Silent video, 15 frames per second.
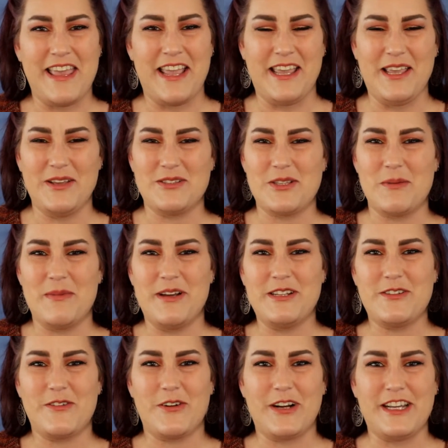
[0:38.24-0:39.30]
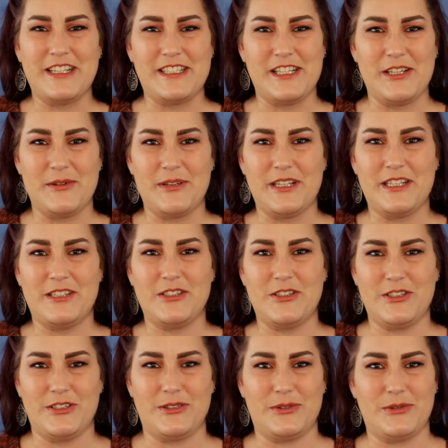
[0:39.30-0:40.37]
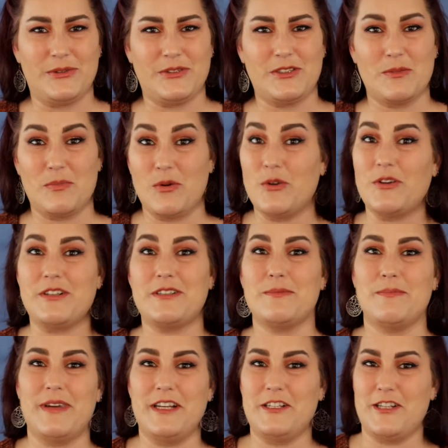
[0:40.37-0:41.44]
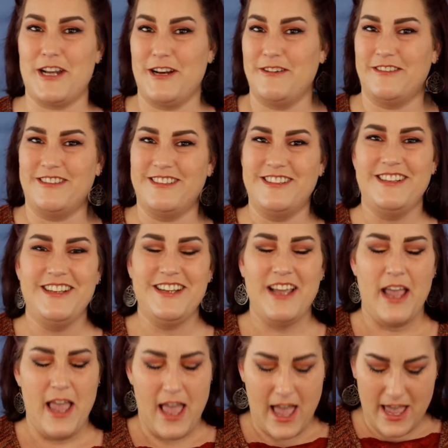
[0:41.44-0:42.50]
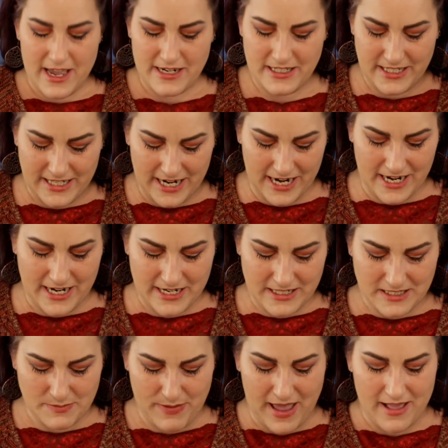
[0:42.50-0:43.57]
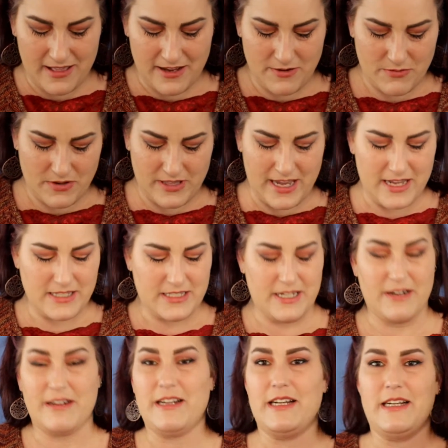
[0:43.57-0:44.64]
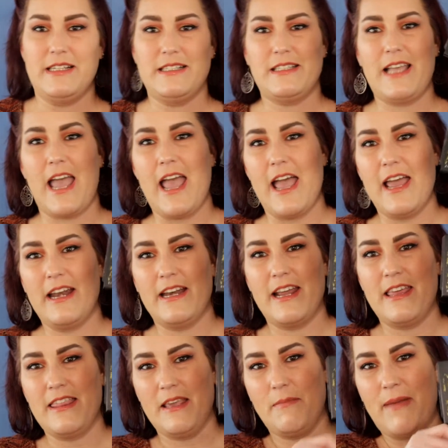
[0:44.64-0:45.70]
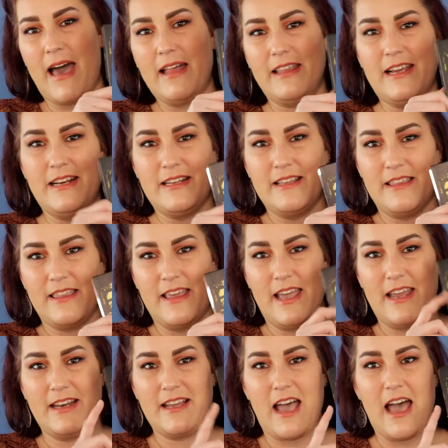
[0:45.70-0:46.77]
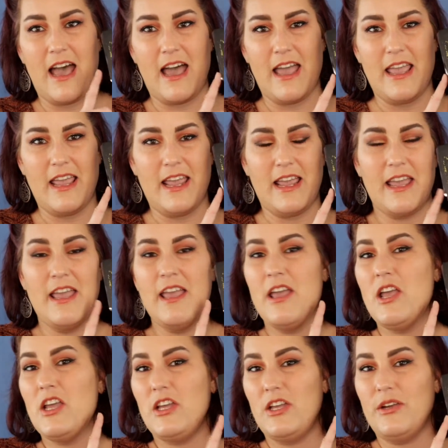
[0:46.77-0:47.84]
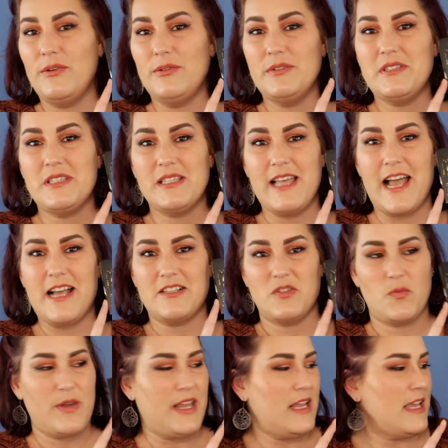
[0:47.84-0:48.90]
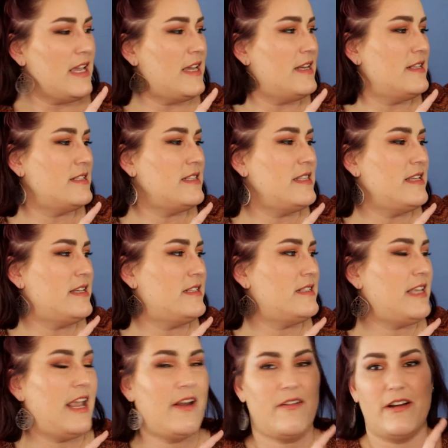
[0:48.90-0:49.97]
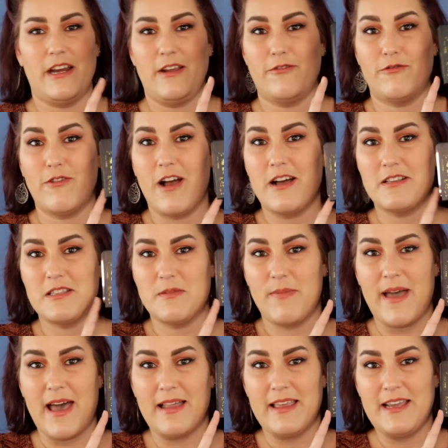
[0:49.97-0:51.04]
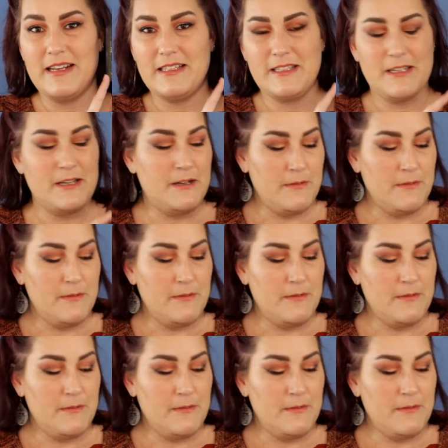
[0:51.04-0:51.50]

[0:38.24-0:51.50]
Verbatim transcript: Thank you so much for continuing to support my channel. Uh, today is a palette roulette series and the palette that I used last week is this Karity Frost palette.